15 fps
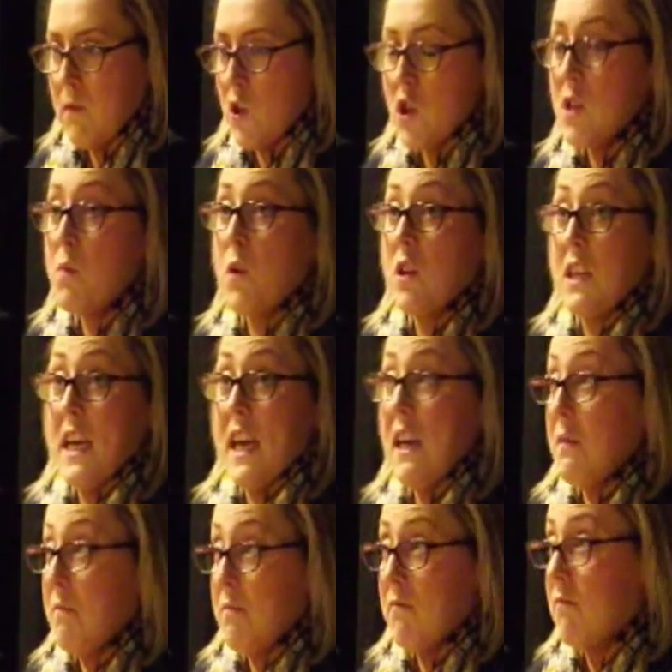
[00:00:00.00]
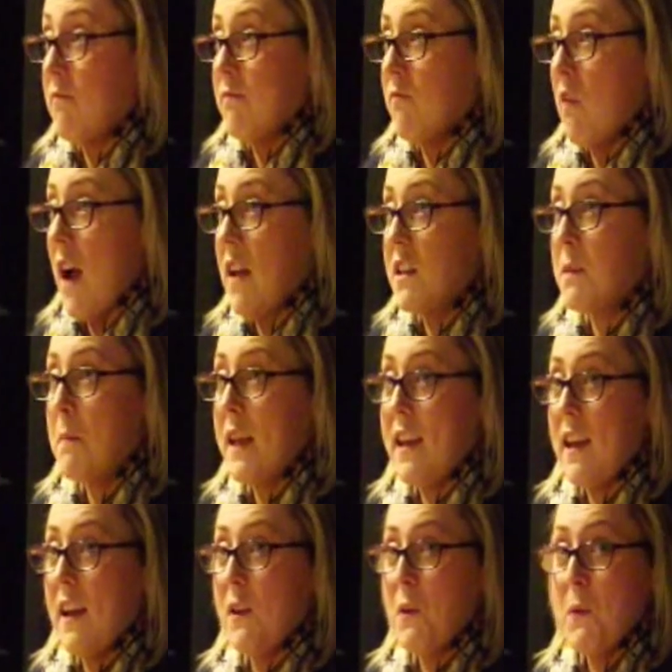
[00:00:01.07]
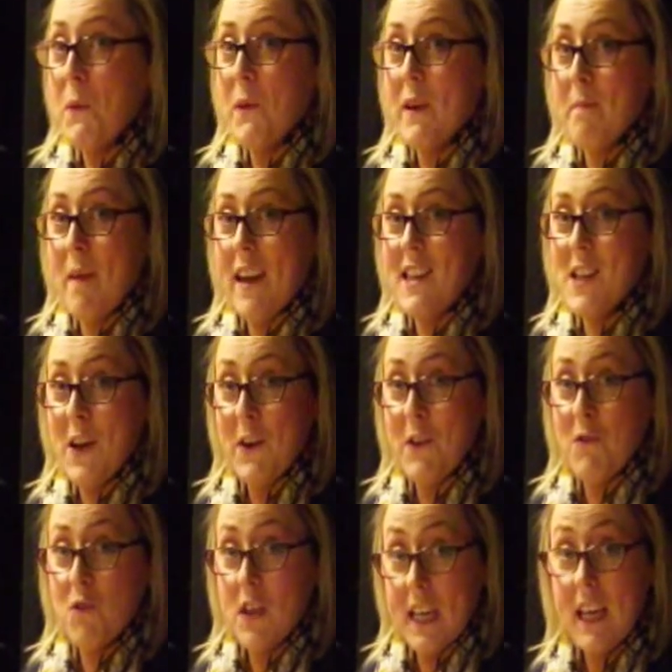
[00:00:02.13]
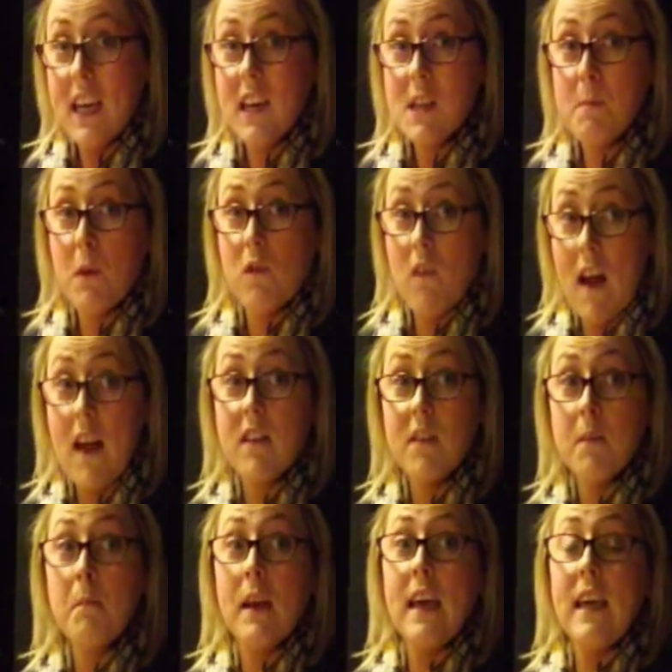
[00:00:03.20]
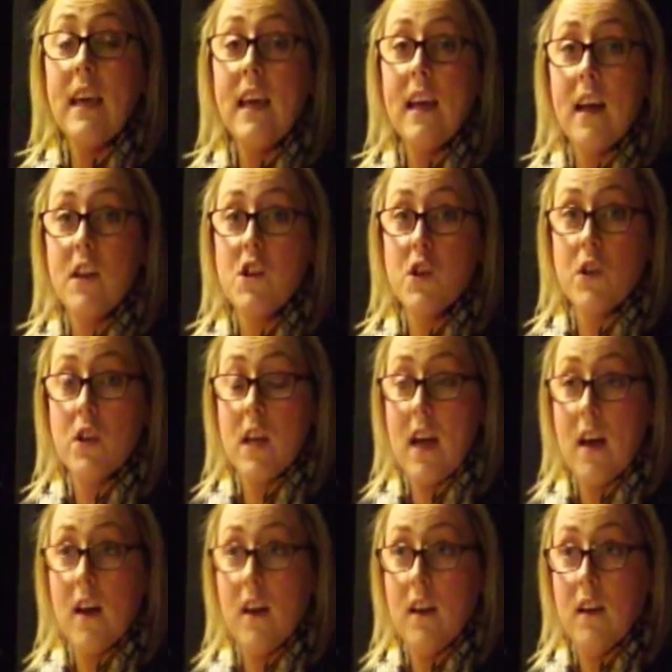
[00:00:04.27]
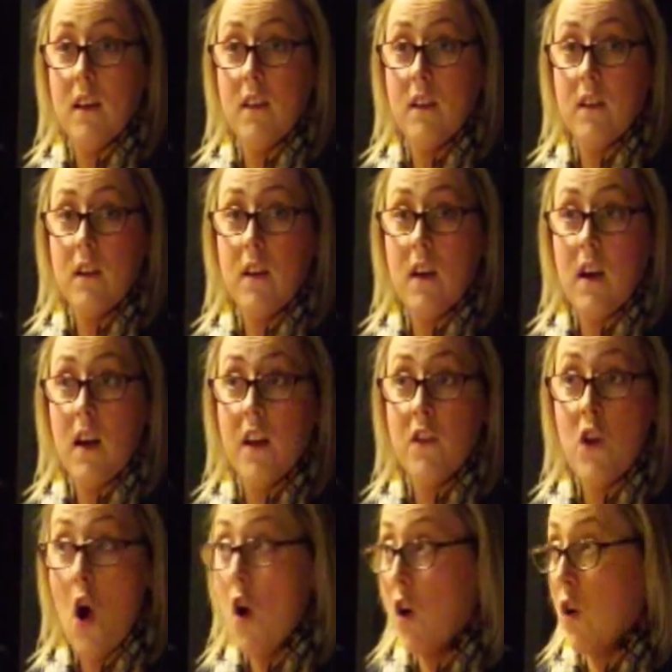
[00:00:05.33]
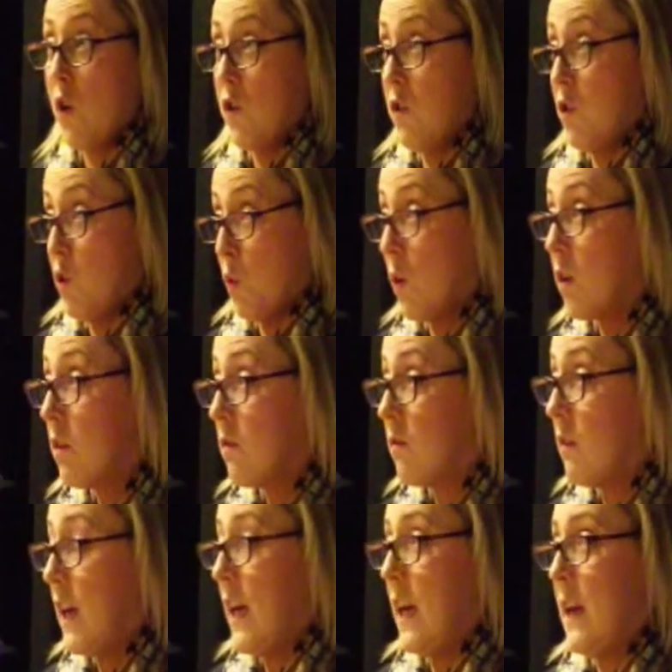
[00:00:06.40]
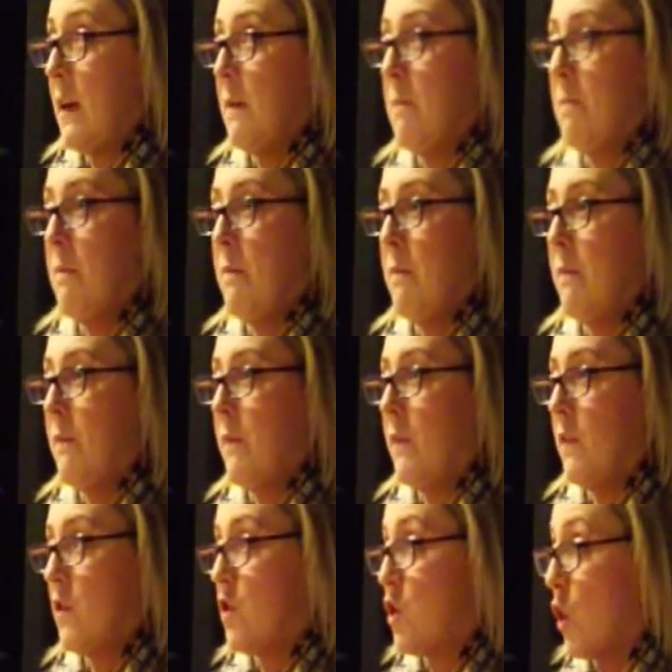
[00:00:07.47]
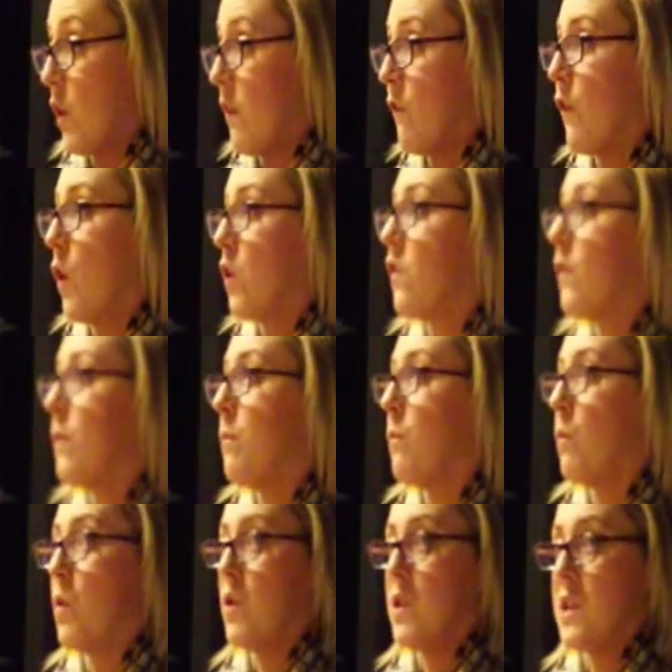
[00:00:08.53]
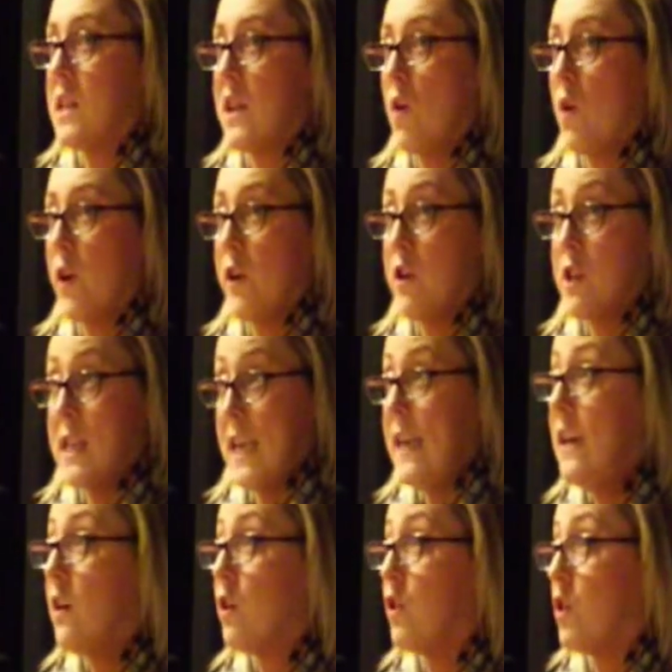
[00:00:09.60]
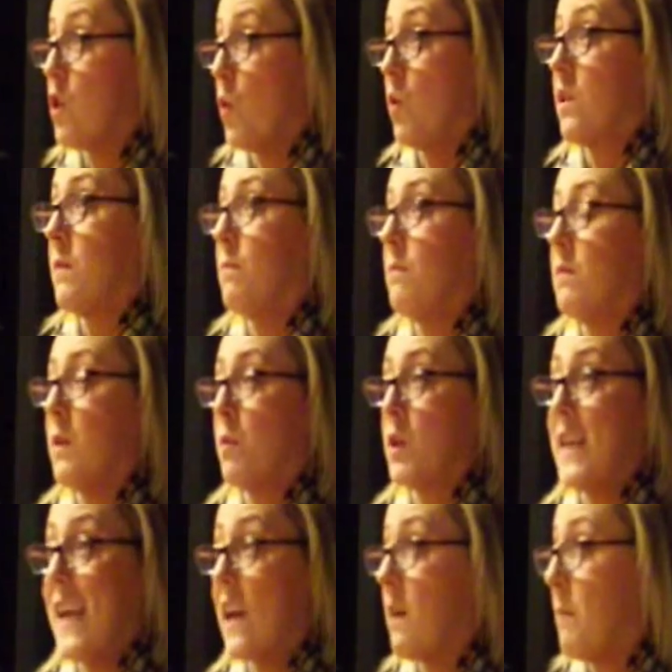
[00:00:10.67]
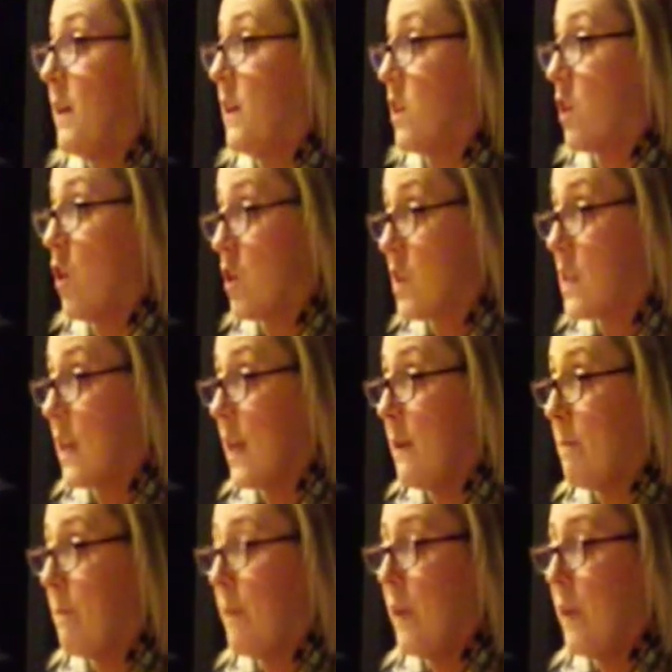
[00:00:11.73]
Just one day, randomly, I know it might sound ridiculous, but randomly he answered a knock on the door. Stood in front of him was the RUC, who told him they were taking him into custody.